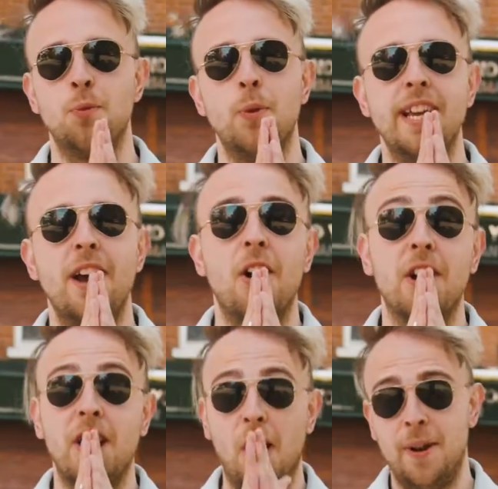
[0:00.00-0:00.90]
We are
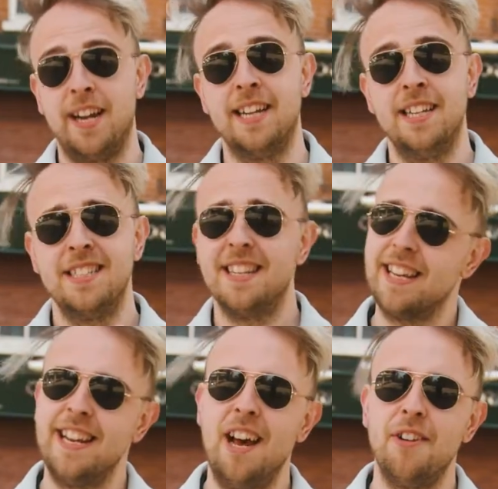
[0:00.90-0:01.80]
going to the
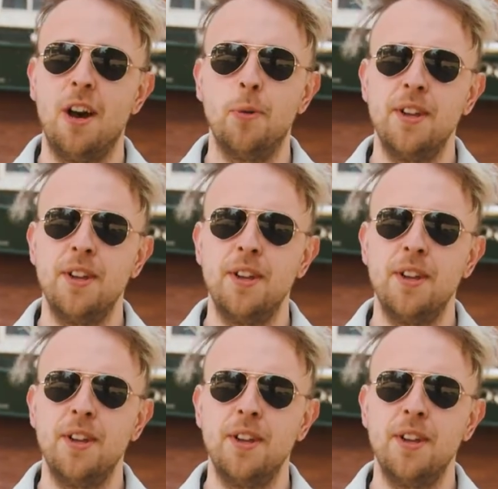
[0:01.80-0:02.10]
canal now.